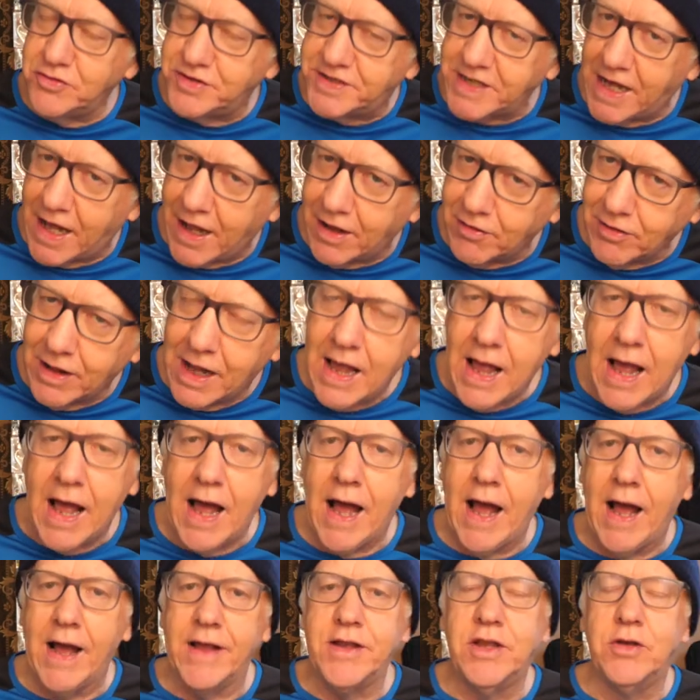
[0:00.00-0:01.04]
dull,
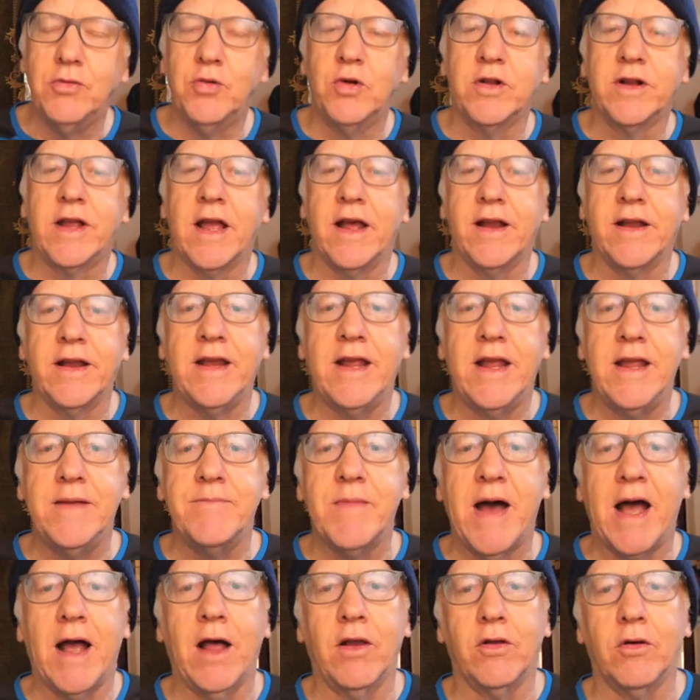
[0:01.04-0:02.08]
you will get an
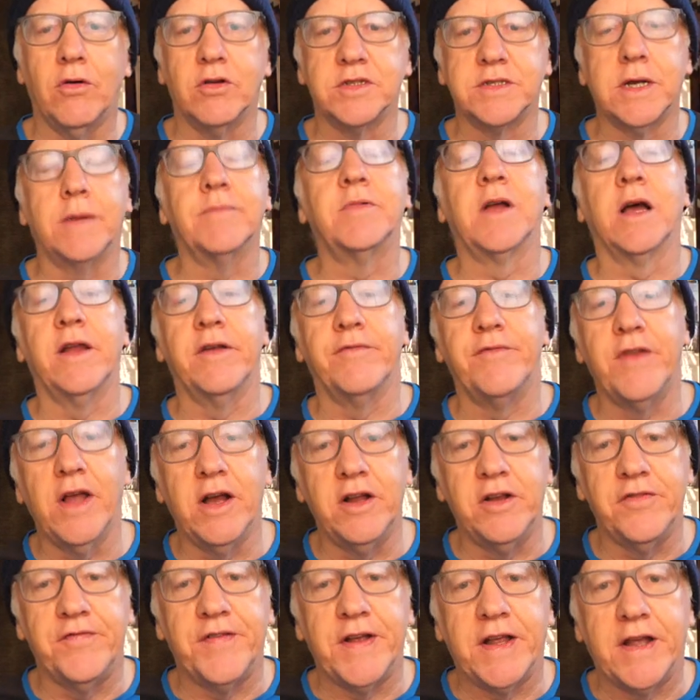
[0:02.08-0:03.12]
email or some kind of
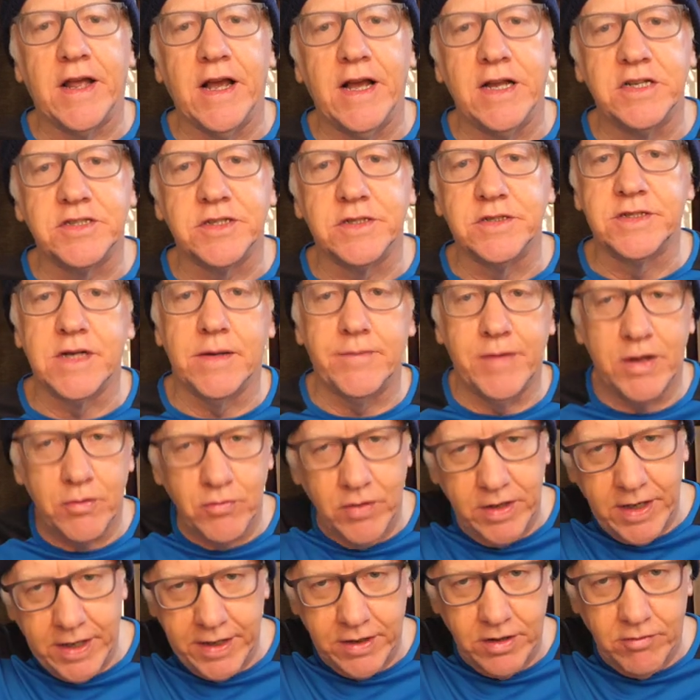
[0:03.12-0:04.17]
notification. Somebody
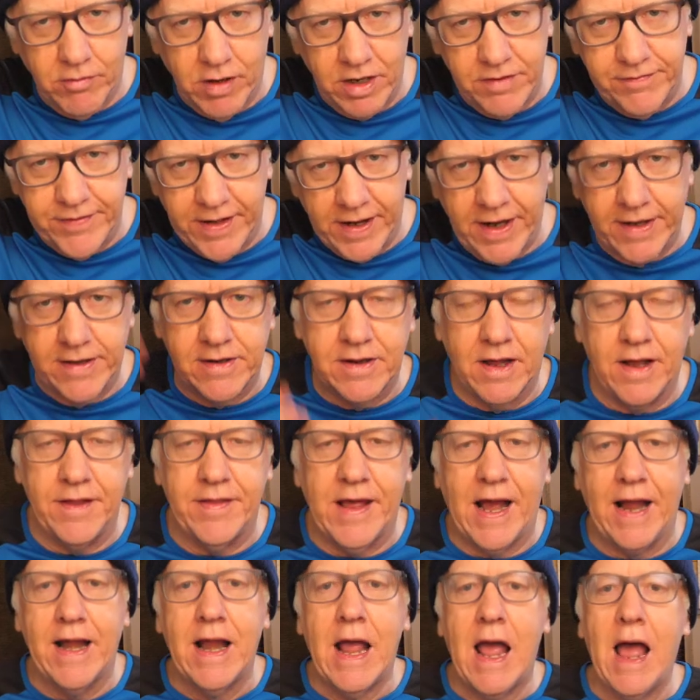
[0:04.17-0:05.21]
will hit you over the head like
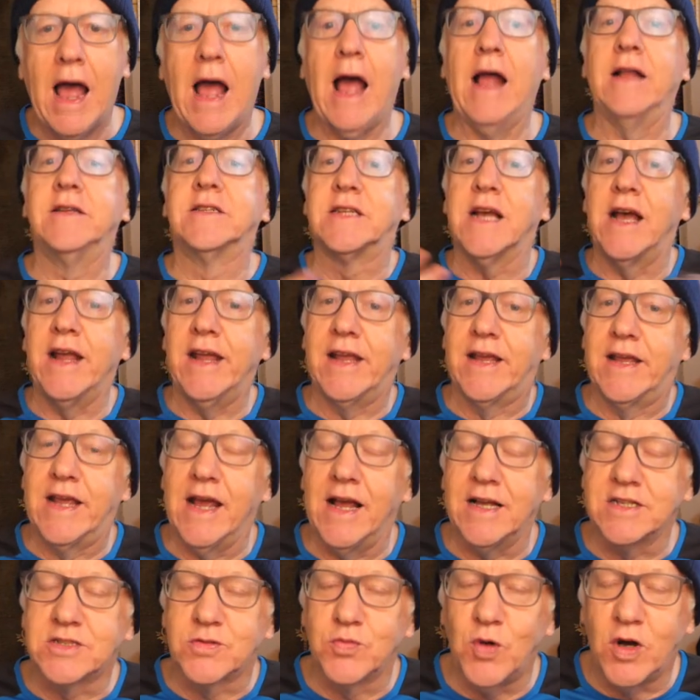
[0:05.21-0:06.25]
that and say,
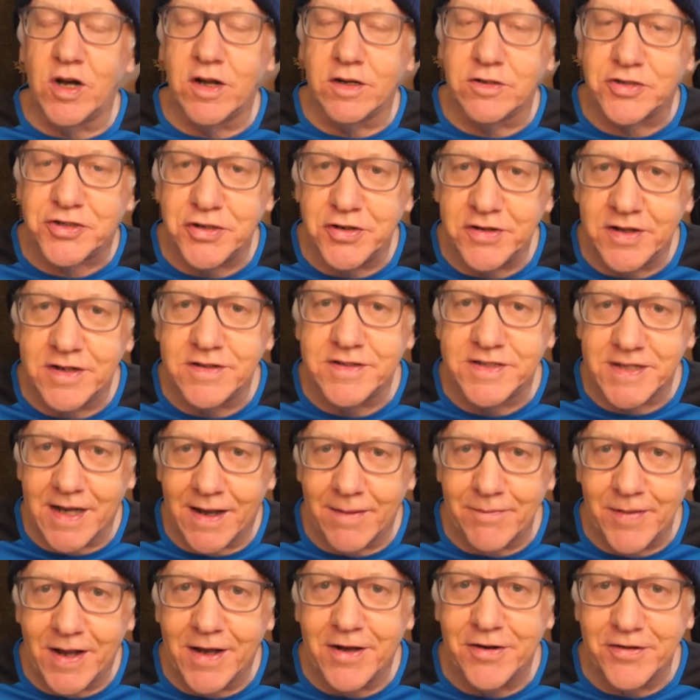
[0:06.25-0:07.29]
guess what, Julian's
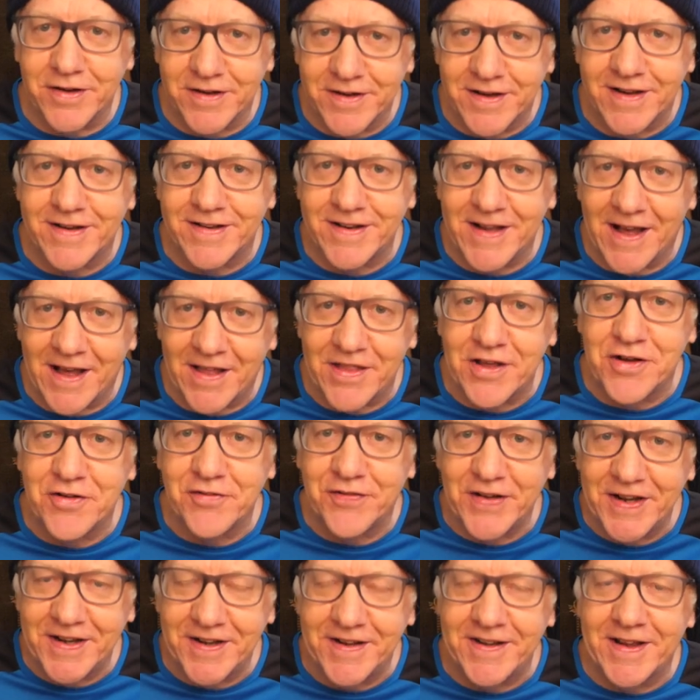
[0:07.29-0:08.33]
uploaded another
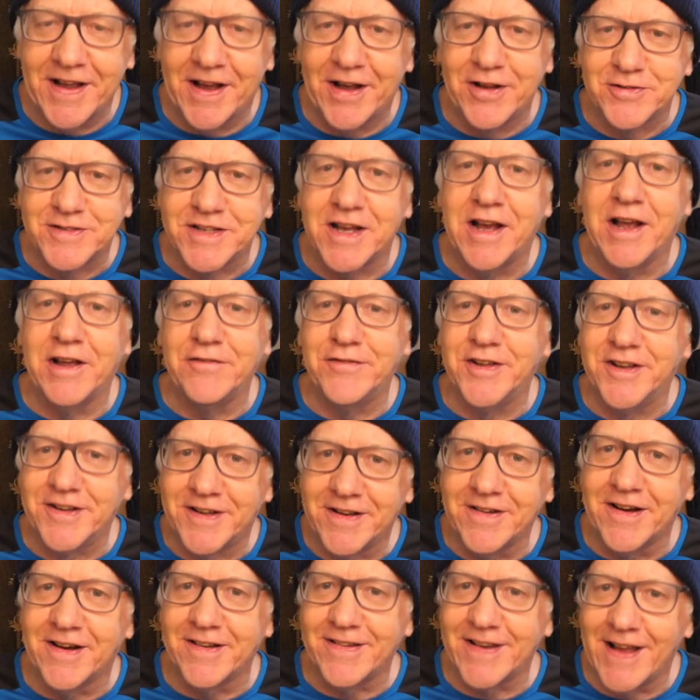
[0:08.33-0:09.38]
video. So if you've
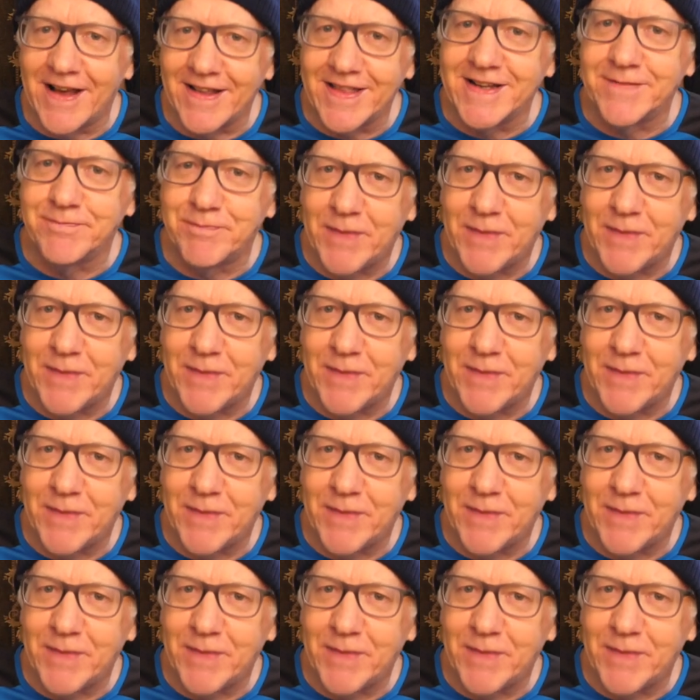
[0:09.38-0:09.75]
got nothing